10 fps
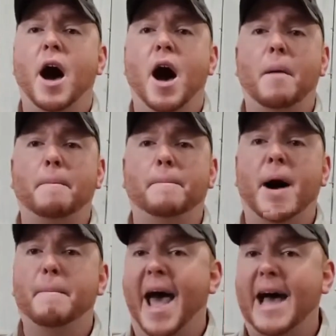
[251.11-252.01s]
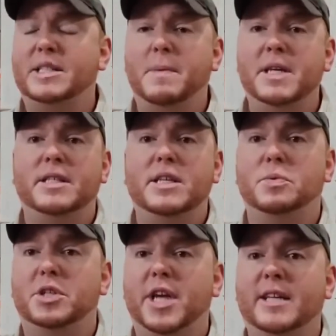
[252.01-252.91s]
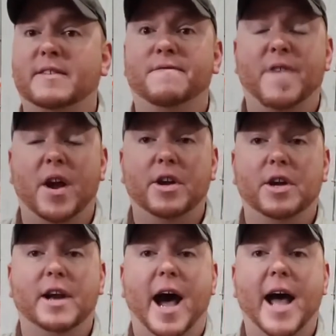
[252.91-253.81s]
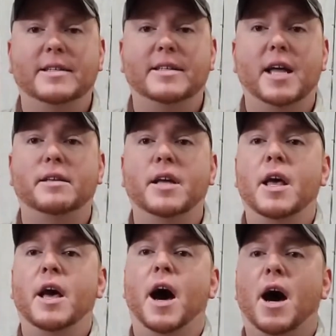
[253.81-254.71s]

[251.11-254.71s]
a bass species, which has very good eyesight.